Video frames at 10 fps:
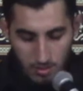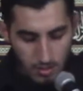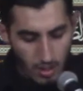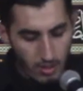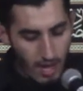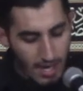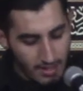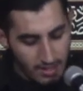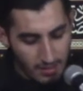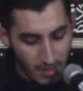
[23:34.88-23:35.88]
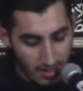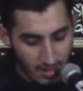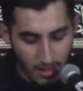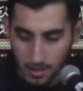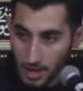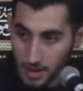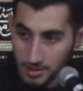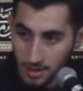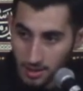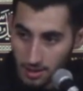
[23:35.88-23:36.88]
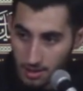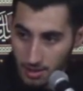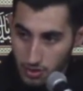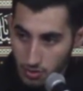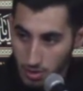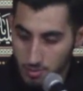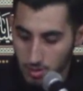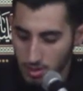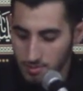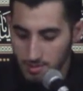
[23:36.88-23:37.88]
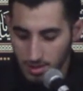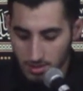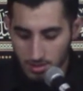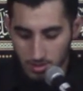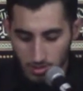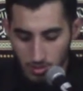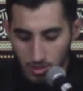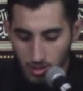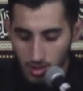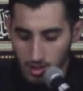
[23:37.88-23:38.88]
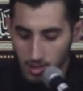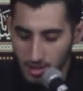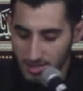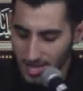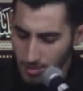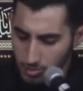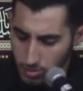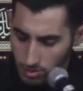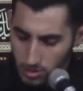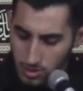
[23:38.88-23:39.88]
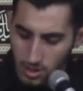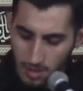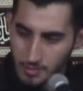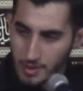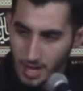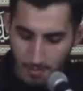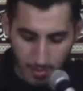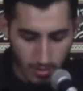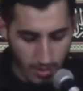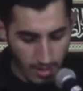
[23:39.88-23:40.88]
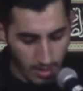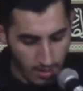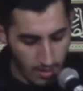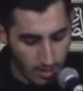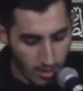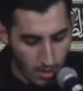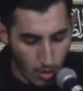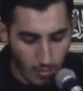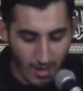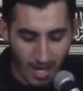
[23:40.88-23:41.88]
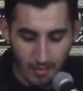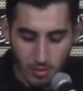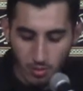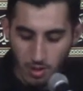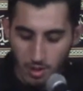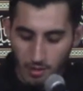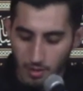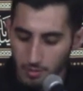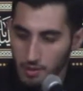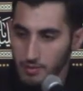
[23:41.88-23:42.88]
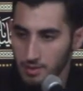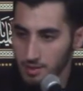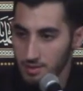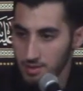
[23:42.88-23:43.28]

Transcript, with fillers: So, under, under extreme circumstances, Rasulullah is able to nurture and bring up a daughter who becomes worthy of the Prophet,